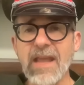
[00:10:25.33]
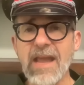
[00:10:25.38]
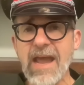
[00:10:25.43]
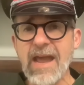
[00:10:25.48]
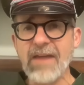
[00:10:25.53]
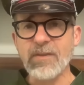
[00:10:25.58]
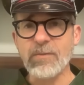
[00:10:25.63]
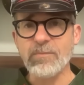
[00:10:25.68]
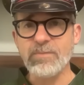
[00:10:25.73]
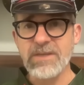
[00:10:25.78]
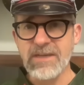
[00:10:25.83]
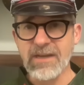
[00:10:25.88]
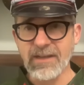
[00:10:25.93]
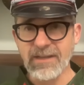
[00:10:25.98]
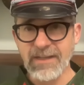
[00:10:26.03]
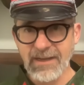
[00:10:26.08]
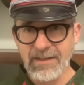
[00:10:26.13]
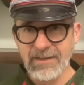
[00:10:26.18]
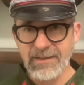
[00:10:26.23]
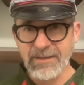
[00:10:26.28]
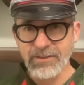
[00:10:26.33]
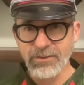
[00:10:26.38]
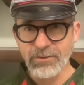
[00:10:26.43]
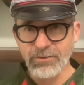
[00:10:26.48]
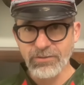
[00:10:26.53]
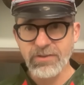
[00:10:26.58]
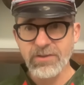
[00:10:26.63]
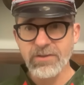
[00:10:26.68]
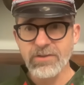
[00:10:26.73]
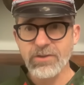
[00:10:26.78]
And the PLA
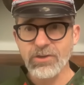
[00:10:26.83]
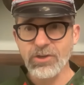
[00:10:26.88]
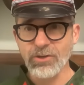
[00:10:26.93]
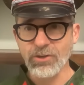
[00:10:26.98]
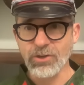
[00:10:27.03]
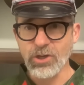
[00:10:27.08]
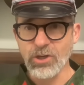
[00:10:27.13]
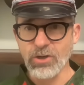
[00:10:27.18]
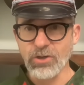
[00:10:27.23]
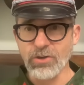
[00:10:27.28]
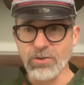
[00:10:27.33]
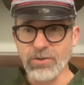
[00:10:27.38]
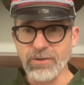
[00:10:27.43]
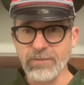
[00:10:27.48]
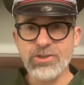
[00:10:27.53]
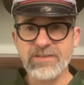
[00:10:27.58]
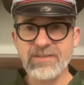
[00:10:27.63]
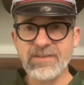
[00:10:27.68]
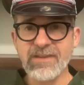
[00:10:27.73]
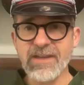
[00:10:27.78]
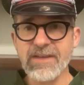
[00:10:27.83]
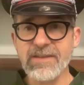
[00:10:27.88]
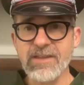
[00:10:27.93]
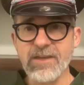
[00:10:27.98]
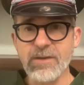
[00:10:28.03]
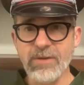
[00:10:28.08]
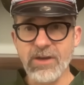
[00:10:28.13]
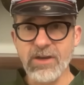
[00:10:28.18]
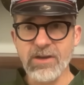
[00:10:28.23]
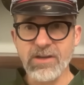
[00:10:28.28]
leaders concurred. Just like
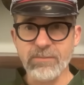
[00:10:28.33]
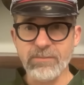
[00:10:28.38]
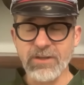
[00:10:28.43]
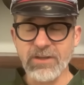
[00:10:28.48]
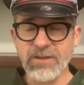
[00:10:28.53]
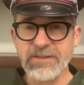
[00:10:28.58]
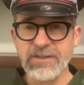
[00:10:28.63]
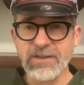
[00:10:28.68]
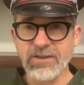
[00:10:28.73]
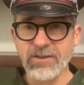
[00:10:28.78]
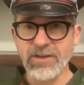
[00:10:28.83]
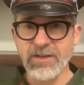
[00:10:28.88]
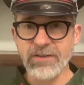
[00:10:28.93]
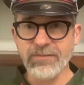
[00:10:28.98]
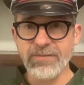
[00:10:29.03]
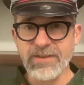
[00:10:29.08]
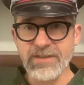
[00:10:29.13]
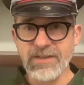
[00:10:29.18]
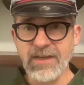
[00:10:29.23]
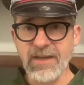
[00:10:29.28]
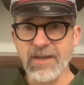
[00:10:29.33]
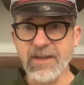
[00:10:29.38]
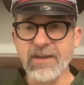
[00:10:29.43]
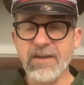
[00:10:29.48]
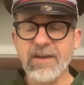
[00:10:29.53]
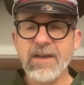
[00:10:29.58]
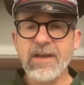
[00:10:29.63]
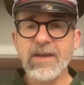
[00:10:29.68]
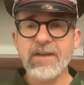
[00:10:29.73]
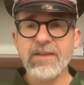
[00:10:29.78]
the American military of the day,
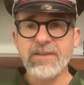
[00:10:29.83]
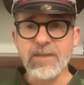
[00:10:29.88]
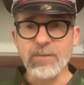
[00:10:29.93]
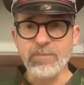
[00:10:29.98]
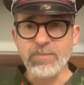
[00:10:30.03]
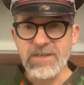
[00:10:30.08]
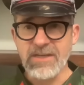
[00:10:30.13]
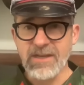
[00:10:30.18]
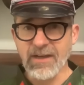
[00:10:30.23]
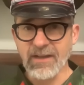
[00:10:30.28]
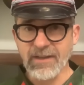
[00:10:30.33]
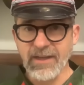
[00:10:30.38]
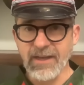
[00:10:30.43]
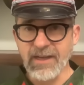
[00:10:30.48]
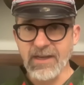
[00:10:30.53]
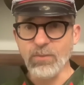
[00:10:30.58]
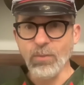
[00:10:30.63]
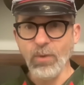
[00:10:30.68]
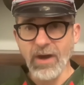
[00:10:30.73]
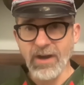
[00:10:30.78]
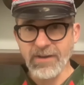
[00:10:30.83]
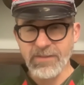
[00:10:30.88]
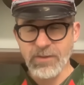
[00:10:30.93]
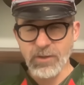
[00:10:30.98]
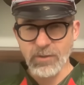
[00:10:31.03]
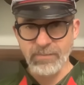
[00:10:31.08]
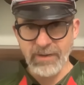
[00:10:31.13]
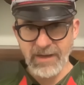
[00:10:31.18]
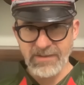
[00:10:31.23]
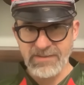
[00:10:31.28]
the PLA wanted
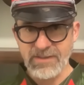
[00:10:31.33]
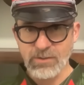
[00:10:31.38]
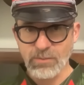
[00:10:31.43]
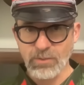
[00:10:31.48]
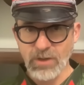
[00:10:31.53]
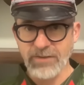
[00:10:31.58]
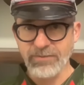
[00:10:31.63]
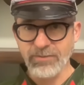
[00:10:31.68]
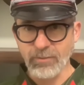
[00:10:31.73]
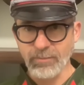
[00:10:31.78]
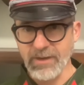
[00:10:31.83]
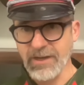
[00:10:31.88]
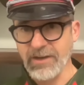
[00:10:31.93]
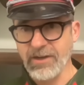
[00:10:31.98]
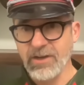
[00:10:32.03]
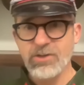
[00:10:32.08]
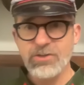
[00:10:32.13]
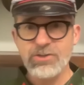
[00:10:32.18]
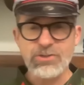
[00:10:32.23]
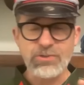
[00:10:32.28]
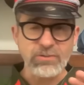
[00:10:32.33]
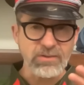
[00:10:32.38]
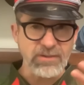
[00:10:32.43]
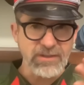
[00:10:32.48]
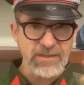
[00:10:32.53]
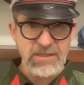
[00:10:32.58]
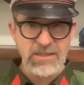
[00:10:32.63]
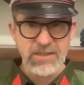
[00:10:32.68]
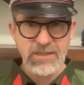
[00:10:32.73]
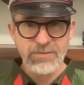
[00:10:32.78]
their basic riflemen to
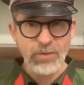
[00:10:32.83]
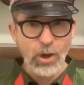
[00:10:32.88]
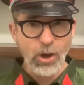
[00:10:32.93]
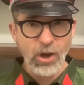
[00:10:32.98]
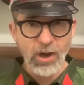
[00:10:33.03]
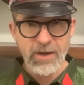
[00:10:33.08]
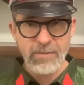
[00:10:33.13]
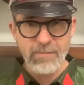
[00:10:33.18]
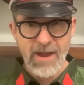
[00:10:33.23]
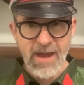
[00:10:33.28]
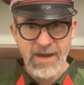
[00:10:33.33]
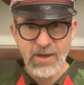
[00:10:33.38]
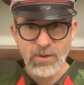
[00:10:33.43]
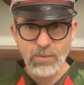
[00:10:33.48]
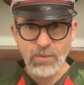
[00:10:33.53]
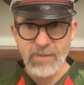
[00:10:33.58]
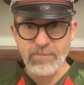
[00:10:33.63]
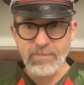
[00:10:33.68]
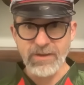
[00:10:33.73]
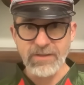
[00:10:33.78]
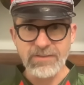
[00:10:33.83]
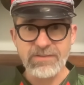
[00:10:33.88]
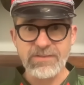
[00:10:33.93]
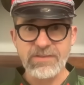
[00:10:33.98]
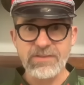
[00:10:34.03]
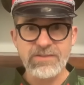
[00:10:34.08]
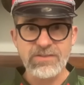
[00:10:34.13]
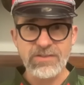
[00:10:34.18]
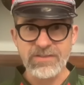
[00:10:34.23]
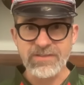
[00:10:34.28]
leave automatic
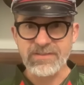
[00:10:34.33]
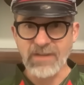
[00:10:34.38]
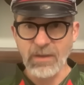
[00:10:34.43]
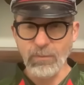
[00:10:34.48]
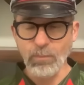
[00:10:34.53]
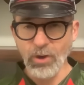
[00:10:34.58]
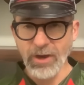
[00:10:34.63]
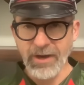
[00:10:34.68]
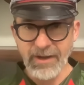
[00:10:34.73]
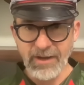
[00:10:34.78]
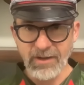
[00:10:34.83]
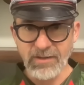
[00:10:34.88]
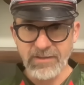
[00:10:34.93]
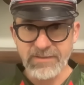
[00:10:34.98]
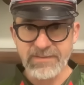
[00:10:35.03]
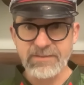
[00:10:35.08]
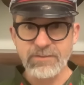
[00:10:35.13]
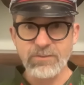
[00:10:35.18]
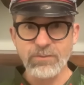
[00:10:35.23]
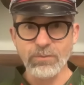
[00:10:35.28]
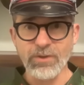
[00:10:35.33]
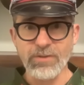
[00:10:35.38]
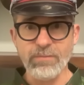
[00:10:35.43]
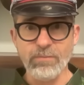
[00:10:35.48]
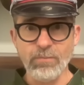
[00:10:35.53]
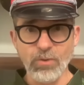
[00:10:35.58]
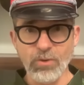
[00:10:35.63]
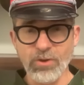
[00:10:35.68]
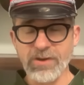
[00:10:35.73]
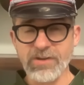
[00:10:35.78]
weapons to someone else with
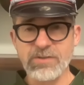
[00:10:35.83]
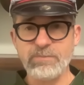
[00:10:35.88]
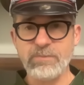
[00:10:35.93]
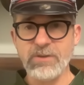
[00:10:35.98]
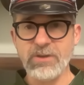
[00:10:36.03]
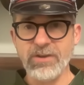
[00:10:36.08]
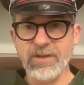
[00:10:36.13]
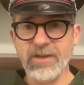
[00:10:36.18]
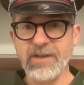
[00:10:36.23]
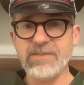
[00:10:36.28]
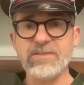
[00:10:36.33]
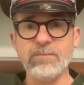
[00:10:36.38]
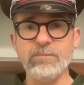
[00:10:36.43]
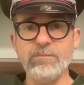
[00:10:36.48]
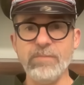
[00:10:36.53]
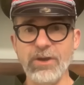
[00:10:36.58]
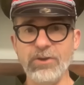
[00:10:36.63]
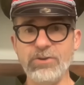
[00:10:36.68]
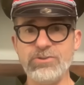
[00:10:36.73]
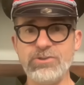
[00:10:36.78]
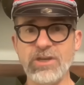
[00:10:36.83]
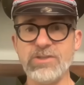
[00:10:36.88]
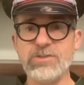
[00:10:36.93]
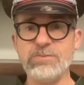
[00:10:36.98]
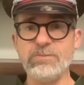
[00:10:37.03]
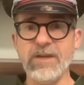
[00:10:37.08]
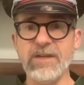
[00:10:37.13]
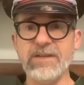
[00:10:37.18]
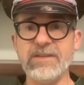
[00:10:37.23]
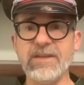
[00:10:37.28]
more experience and better
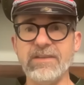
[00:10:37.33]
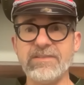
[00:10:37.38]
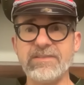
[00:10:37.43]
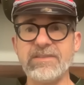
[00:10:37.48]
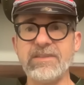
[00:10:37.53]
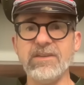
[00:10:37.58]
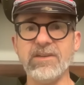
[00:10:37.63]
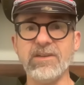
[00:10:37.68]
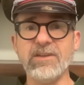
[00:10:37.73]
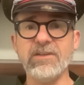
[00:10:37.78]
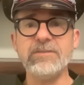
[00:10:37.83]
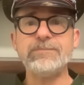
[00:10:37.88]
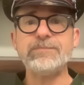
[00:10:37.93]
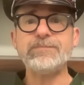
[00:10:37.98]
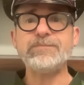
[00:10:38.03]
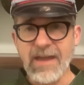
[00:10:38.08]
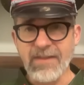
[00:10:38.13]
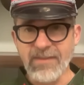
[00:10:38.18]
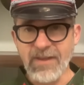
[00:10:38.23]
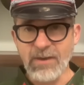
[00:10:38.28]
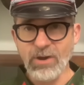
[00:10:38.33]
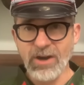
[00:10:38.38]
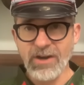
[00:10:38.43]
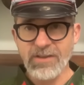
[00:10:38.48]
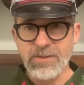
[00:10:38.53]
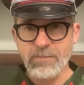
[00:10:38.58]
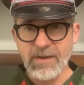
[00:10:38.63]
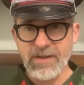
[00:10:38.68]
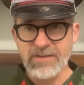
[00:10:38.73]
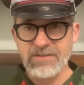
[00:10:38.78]
judgment and skill. And they
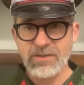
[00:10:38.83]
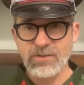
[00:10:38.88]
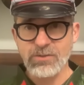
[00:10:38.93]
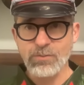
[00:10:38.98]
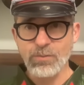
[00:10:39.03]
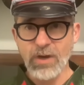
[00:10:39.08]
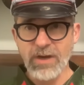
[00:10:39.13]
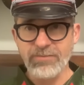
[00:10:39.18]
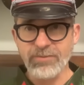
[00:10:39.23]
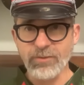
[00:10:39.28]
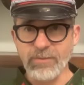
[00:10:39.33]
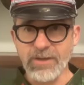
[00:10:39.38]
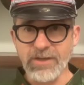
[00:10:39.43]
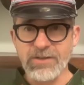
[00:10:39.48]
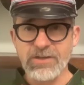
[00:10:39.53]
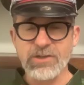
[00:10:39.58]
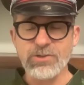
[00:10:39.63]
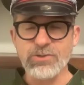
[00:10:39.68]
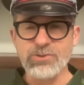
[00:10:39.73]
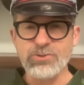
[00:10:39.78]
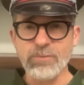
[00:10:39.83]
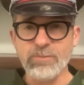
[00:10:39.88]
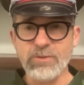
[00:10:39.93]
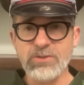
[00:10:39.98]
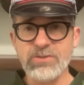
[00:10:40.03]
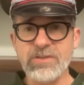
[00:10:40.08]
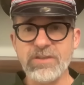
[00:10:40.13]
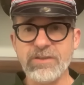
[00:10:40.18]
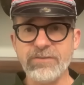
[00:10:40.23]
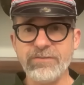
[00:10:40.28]
wanted the basic riflemen to
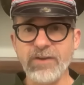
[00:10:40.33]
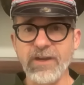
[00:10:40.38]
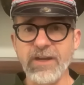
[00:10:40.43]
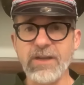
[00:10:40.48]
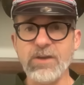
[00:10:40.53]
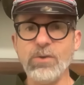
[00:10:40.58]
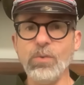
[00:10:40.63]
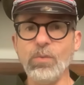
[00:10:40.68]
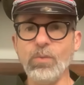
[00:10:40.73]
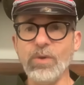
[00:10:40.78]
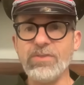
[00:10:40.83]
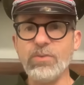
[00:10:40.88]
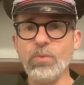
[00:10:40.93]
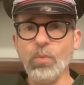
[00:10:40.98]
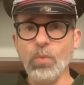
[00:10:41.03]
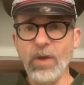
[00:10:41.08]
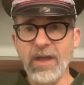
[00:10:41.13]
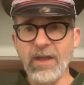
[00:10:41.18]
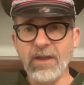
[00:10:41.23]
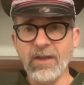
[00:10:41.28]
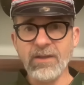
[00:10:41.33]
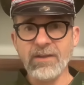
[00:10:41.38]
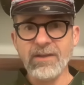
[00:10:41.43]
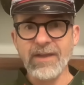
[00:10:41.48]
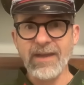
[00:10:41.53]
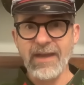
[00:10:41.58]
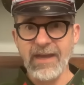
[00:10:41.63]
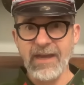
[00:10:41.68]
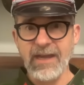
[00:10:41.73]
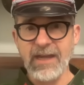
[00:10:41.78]
contribute to the fight with
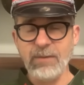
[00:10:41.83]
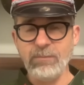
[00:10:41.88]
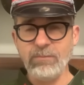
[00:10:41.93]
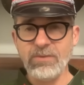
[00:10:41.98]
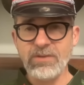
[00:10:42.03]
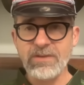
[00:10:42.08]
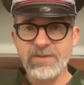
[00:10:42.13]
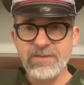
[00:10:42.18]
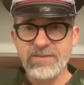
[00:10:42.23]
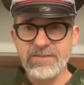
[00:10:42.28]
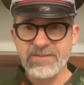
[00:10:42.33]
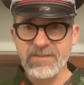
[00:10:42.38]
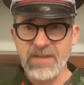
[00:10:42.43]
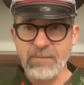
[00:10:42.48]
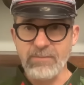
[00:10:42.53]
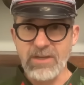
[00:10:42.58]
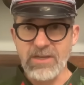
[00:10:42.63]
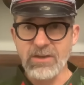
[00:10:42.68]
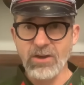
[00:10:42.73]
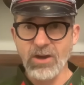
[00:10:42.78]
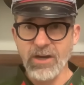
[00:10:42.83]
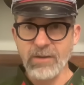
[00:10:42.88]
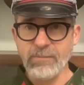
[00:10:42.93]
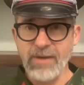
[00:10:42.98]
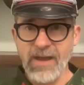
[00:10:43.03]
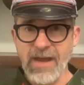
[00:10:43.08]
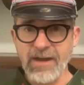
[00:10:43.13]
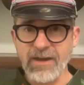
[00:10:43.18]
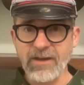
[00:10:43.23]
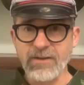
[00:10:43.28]
well-aimed
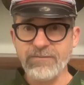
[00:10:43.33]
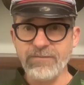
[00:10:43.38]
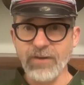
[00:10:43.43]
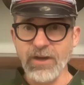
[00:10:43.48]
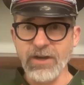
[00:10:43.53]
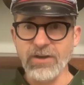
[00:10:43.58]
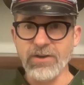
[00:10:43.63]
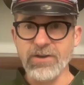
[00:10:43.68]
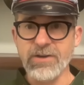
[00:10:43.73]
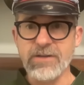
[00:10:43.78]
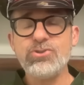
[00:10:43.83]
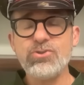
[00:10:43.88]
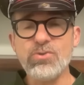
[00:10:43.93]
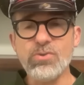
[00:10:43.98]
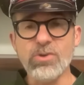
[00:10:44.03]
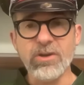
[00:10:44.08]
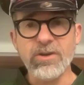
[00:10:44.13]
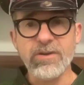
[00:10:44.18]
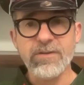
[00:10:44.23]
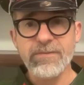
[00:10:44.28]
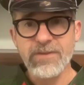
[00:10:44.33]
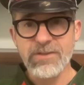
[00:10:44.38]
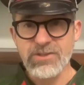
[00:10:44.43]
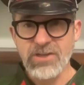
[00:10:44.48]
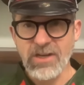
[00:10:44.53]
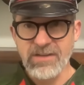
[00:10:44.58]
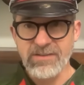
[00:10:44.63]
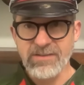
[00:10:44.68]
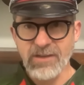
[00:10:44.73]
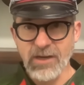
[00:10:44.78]
semi-automatic fire. Sure, the
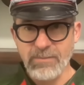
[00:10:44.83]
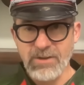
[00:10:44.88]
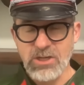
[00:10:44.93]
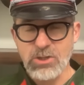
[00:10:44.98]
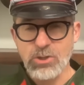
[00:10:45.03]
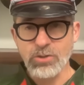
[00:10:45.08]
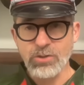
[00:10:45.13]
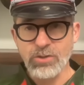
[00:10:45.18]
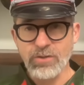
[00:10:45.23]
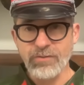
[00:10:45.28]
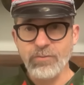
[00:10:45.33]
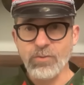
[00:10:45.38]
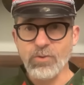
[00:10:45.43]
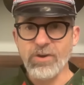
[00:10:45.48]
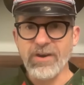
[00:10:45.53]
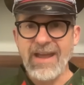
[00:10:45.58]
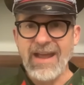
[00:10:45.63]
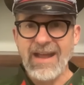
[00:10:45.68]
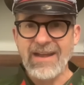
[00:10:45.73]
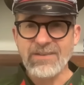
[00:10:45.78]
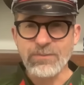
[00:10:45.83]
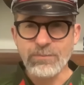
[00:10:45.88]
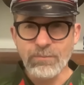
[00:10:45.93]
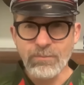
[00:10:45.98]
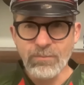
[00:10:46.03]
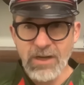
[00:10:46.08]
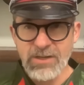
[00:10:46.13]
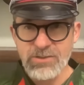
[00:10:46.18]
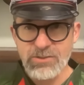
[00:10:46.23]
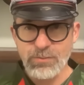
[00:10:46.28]
Chinese army couldn't afford as
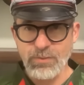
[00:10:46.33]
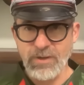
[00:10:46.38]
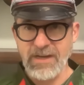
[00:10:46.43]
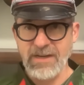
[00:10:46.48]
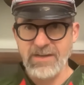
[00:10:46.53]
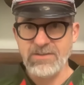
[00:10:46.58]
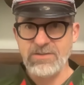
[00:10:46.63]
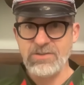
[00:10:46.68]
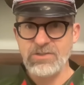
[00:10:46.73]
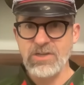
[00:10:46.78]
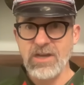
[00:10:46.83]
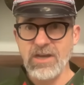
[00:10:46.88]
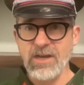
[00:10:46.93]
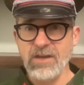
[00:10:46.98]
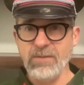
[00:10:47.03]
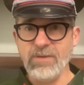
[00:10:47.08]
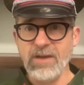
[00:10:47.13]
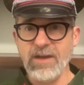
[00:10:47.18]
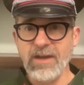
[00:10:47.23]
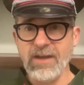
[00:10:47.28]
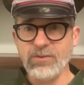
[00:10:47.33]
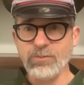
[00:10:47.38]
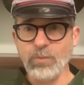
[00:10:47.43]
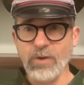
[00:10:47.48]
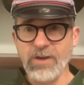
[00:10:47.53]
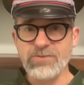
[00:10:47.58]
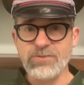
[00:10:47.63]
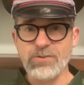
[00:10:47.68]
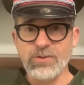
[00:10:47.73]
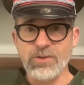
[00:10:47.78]
much range time as
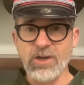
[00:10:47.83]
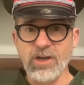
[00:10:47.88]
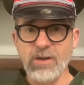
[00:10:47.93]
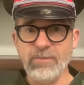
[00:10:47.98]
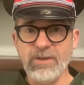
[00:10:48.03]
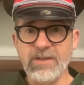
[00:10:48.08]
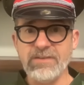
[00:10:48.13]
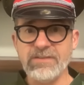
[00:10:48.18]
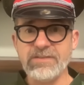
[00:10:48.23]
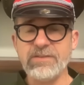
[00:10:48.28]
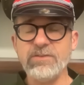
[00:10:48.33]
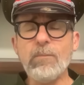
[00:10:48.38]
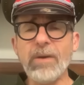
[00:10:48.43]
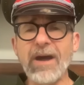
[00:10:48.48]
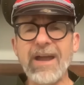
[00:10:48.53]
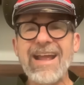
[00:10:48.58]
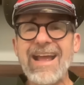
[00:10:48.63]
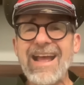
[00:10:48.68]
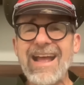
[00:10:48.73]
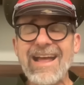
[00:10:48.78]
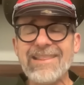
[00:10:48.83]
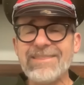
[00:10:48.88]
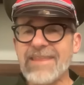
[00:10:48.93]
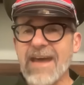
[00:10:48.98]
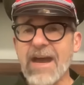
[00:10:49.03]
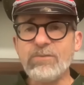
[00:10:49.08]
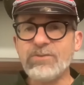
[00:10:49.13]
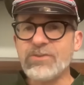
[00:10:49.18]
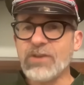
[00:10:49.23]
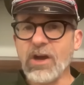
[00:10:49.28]
Western armies, but
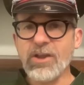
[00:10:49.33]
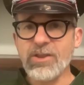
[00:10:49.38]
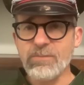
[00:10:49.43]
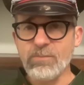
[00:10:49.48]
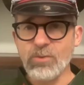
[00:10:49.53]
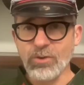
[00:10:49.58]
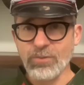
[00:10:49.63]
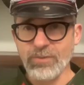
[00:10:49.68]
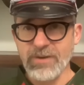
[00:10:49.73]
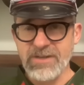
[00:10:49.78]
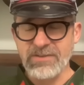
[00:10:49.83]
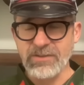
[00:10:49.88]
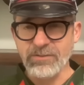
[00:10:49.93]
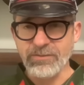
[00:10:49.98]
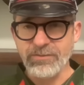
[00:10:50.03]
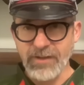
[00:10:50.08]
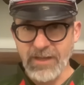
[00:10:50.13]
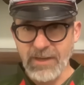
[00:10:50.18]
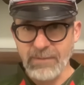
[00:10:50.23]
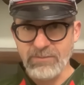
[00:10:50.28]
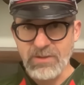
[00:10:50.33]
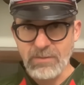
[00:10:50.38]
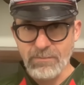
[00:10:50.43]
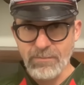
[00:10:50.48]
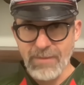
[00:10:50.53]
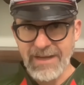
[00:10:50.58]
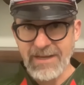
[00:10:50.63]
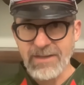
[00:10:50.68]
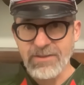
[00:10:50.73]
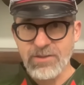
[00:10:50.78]
that was all the more reason for them to
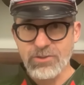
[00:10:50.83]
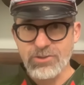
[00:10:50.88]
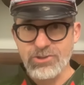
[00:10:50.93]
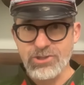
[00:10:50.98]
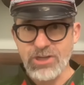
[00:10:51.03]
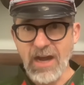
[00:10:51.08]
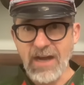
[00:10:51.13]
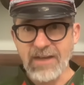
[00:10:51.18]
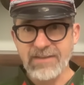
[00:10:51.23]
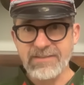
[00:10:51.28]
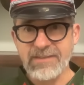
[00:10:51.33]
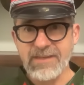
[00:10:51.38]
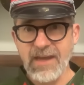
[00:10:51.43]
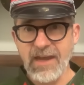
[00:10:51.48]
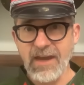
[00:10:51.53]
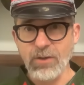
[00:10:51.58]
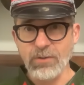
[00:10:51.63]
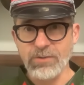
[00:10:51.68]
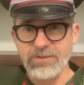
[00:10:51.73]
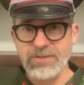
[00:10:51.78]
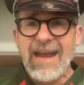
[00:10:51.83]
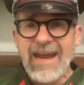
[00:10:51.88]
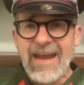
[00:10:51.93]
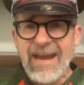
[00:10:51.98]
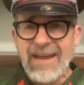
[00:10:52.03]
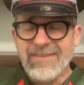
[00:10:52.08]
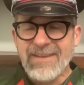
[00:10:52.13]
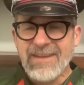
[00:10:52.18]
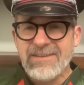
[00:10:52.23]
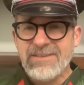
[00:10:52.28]
make their shots count.
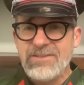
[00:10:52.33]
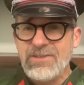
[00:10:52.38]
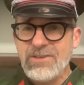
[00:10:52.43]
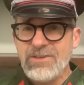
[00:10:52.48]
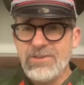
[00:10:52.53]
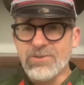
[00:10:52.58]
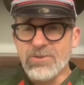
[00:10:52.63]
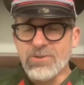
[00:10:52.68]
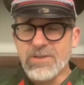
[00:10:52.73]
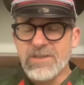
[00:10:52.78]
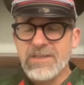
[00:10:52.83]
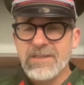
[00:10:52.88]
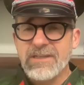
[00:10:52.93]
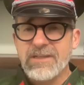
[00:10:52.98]
And then, too,